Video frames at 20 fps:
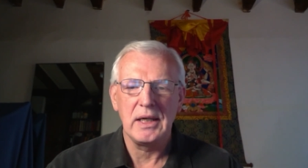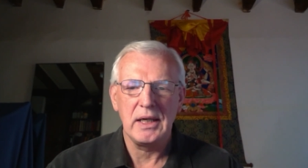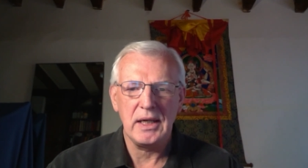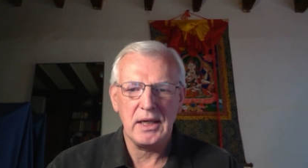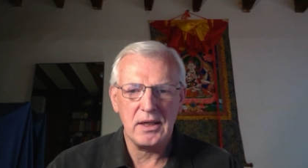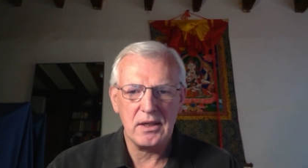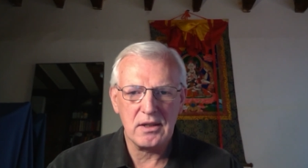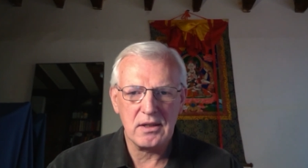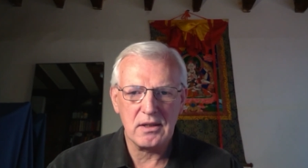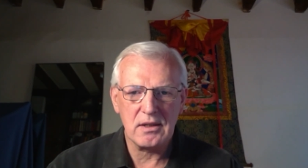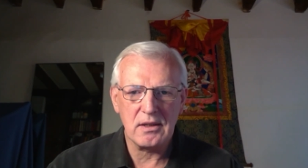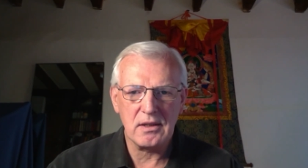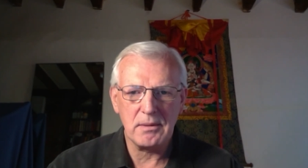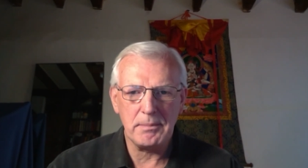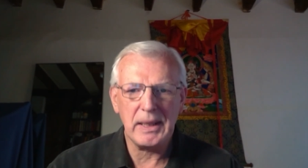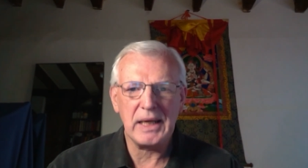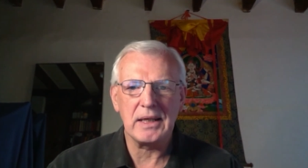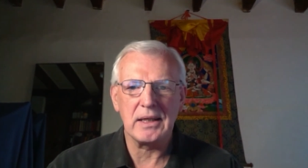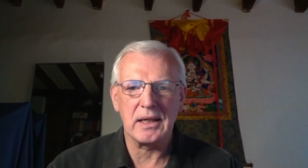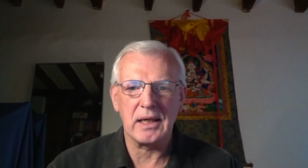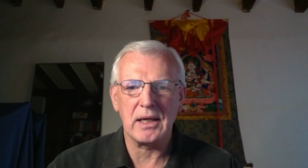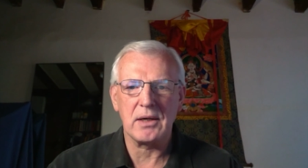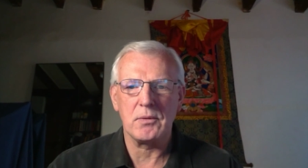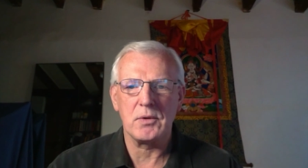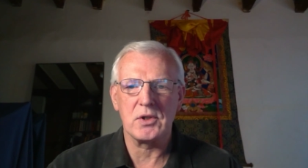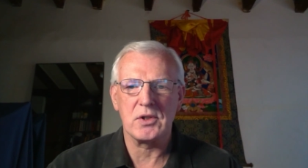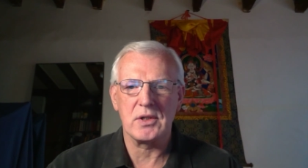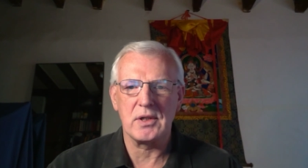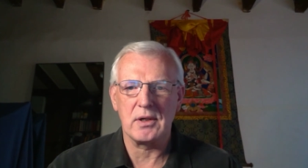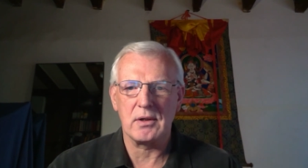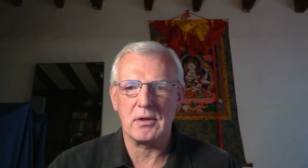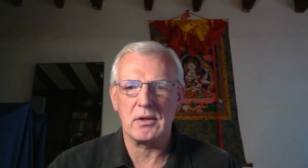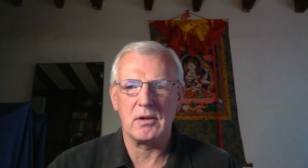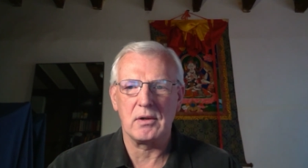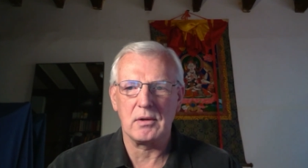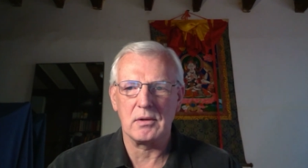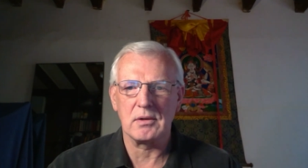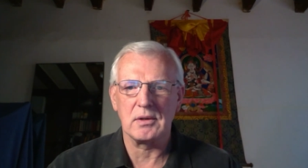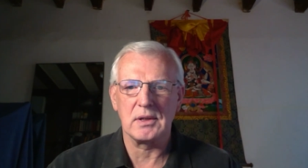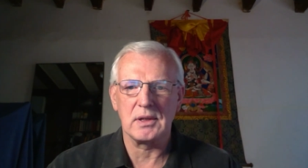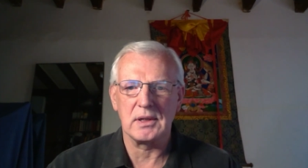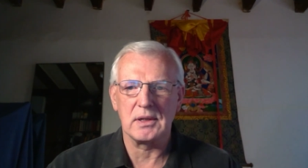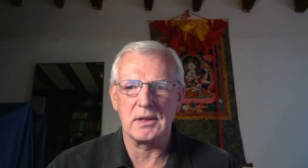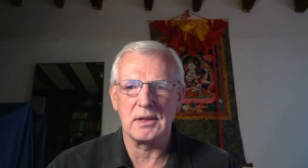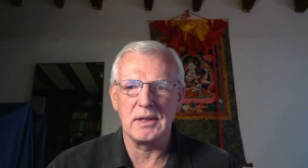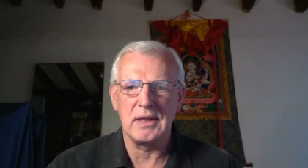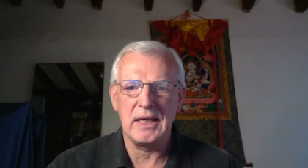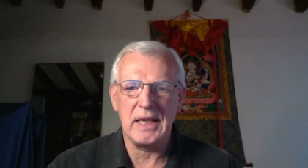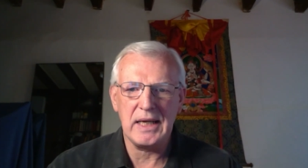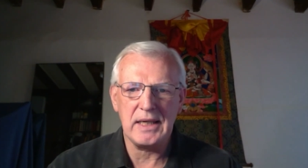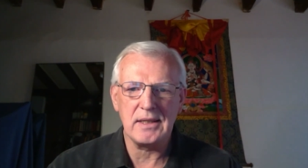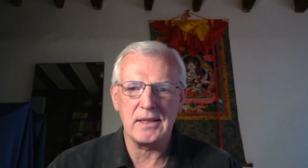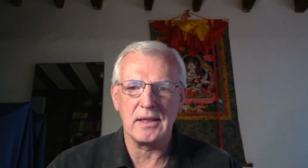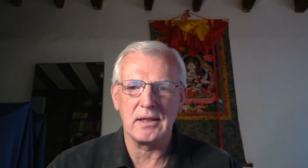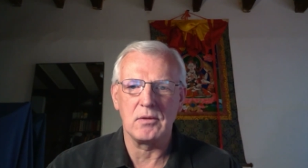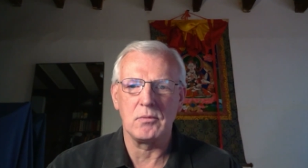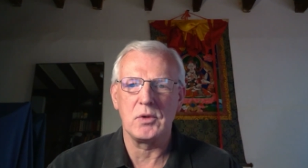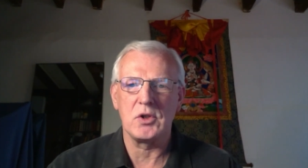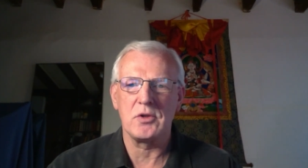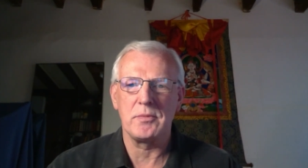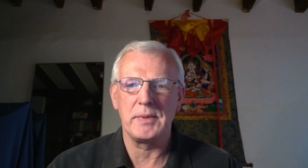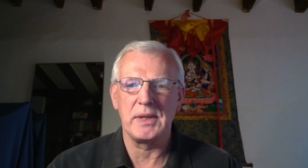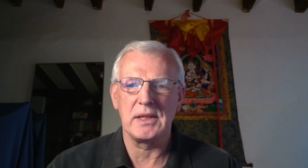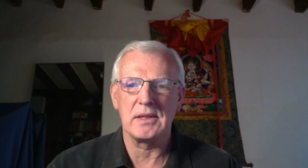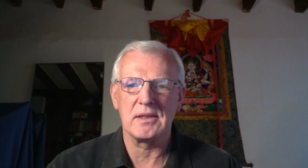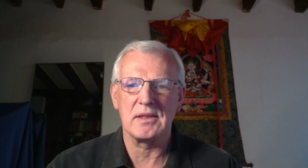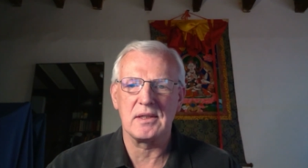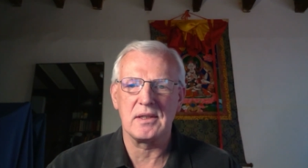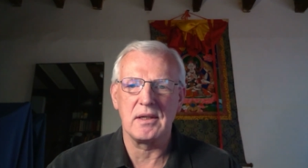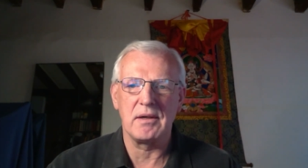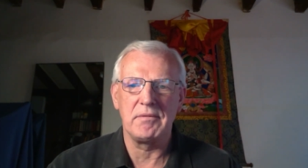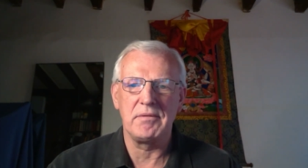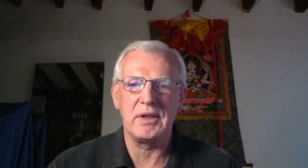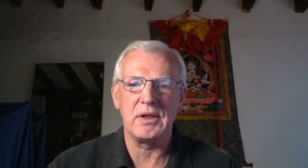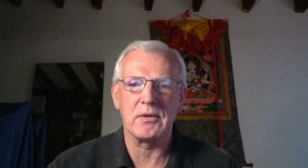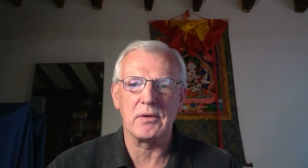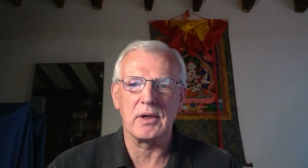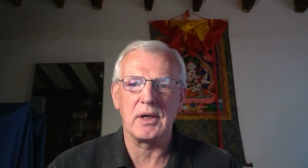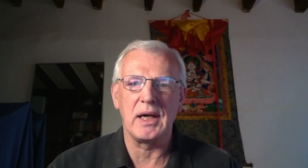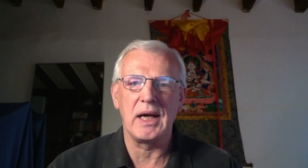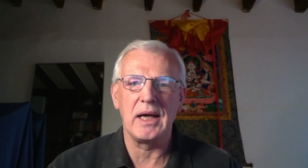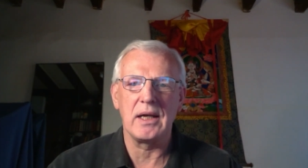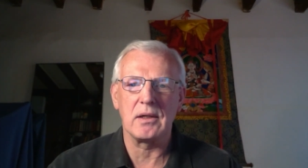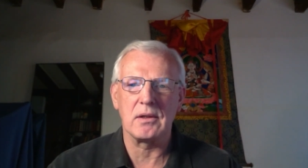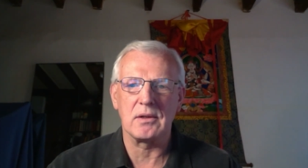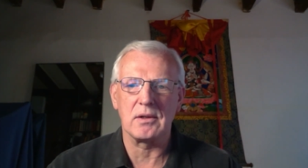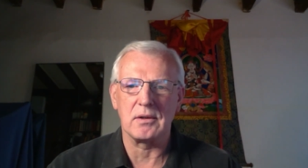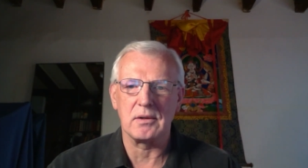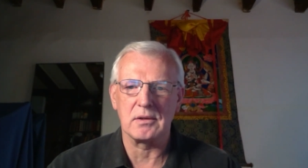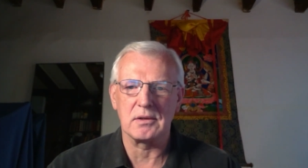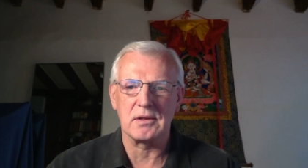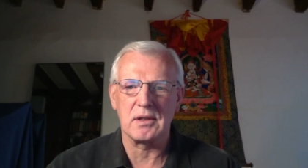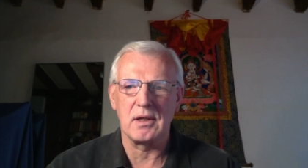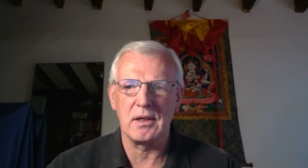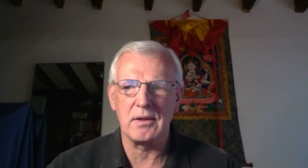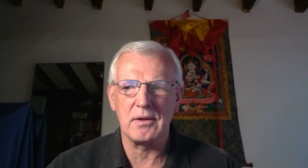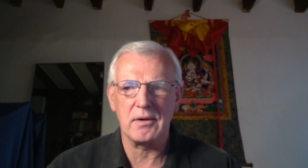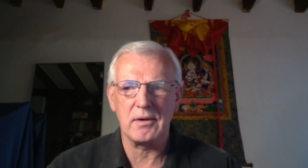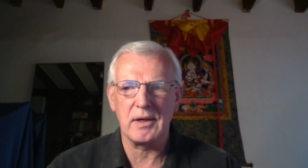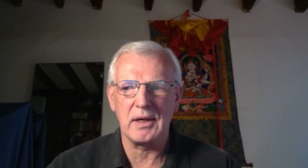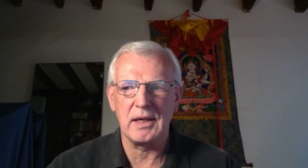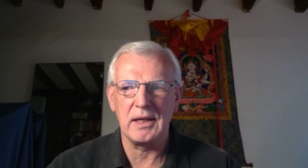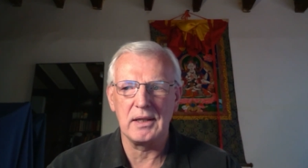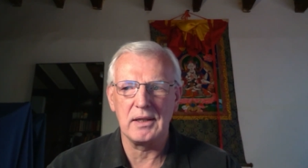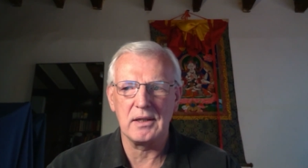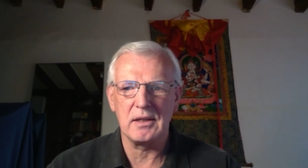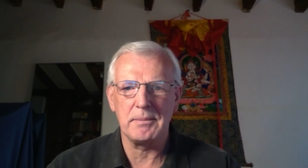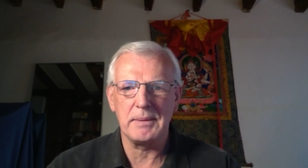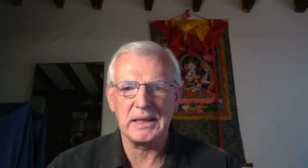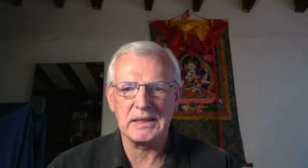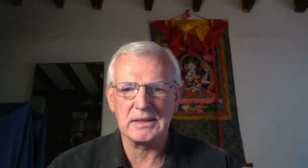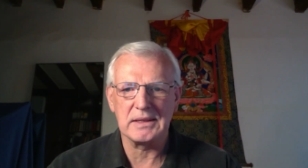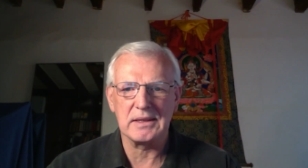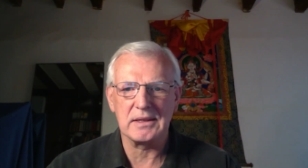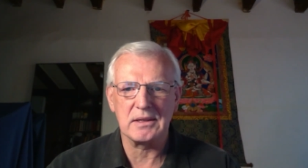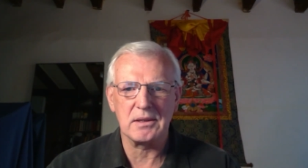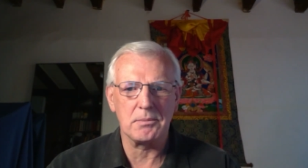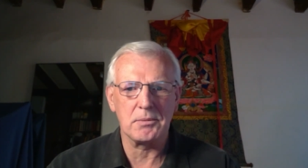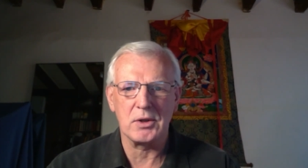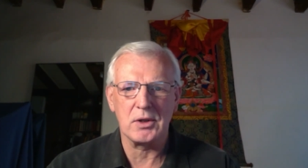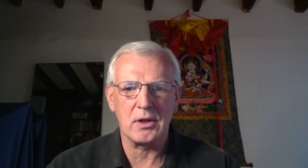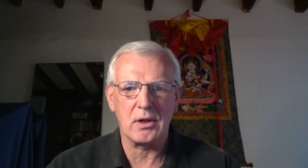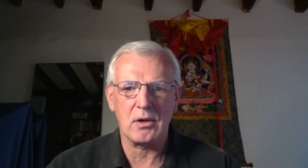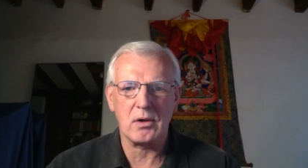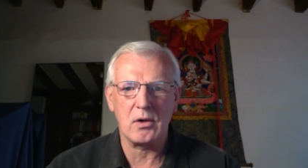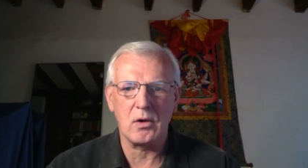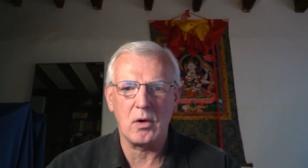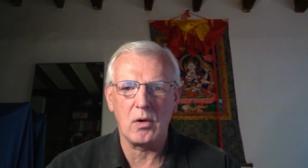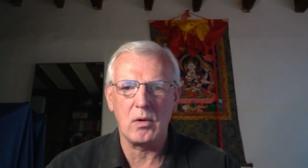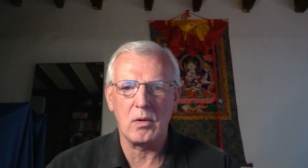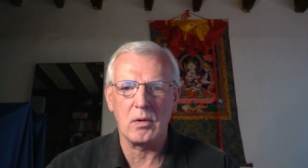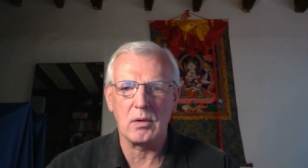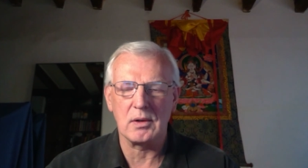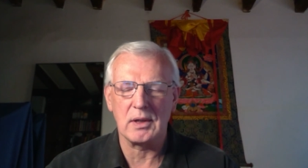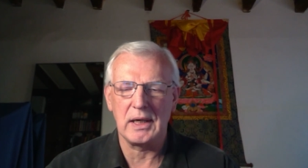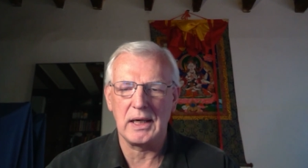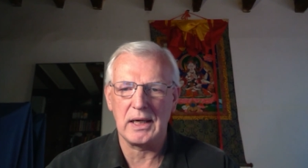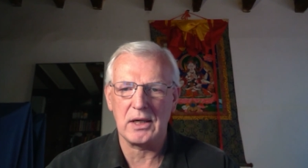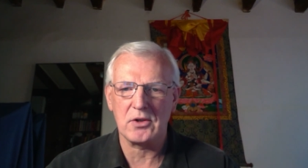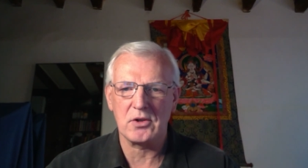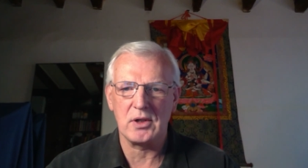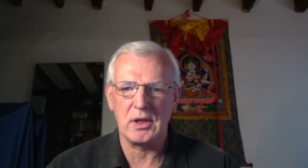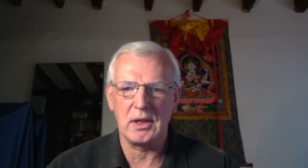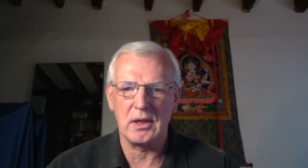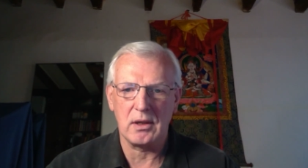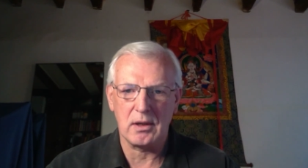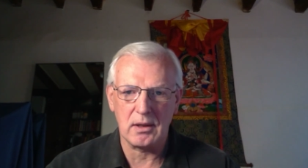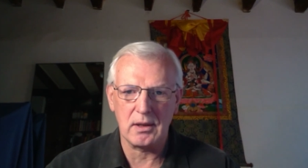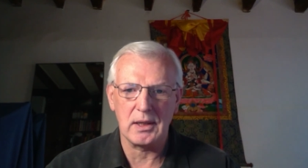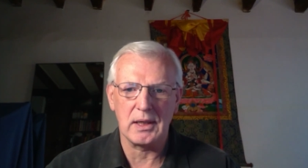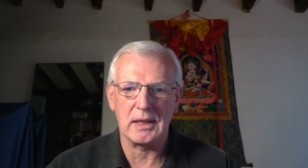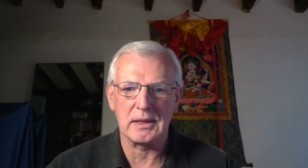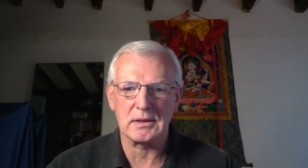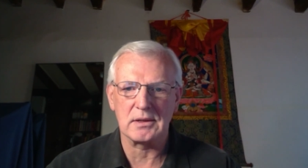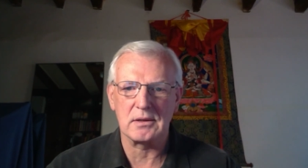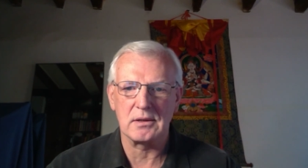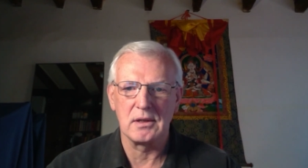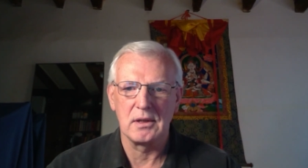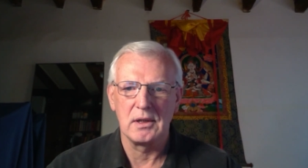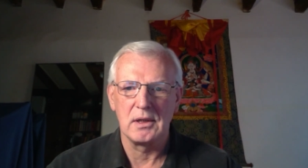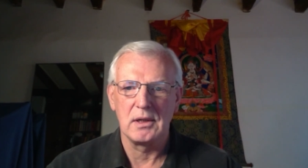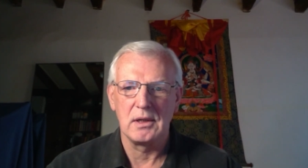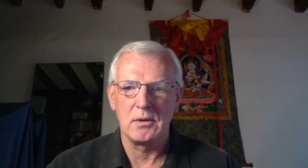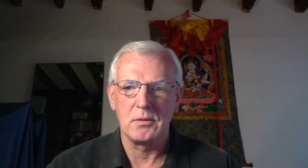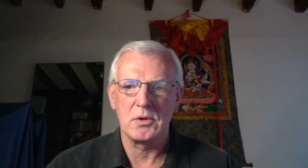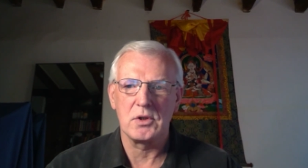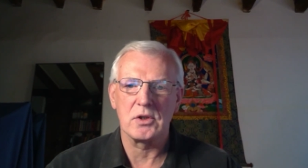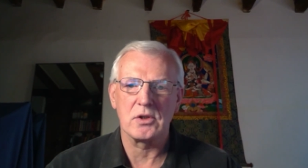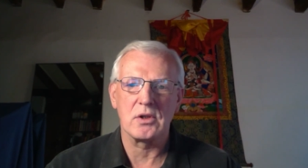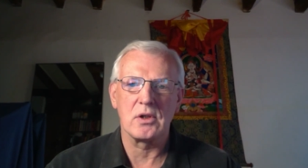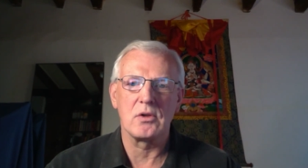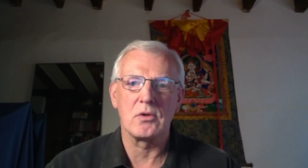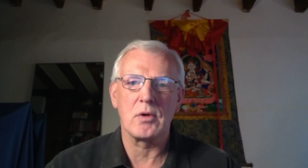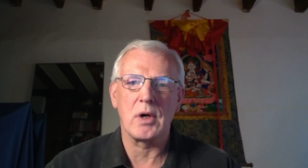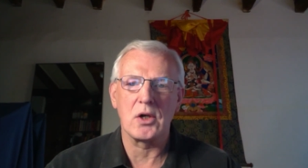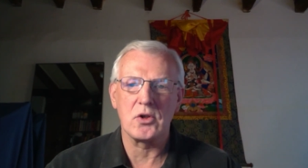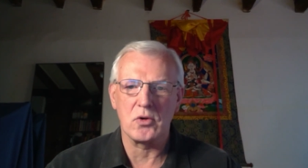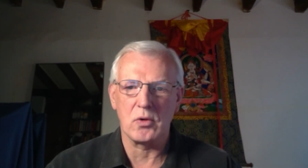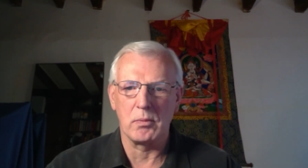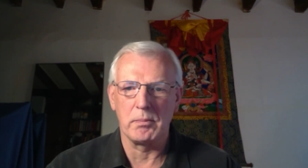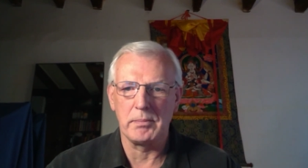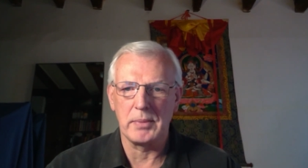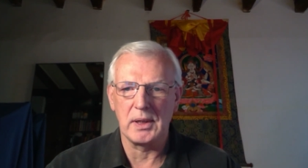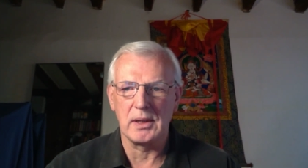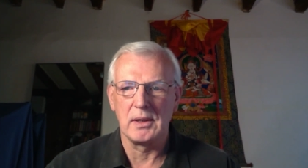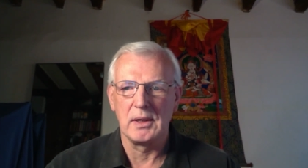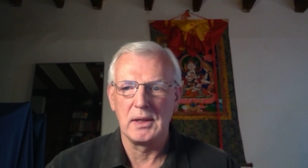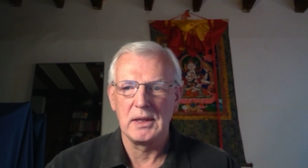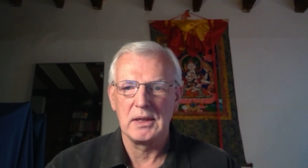In Tibetan language, they're called uh, neten, which means Stavira, elders. They're, in the Tibetan system, they're not called actually Arhats, which is a Drajompa.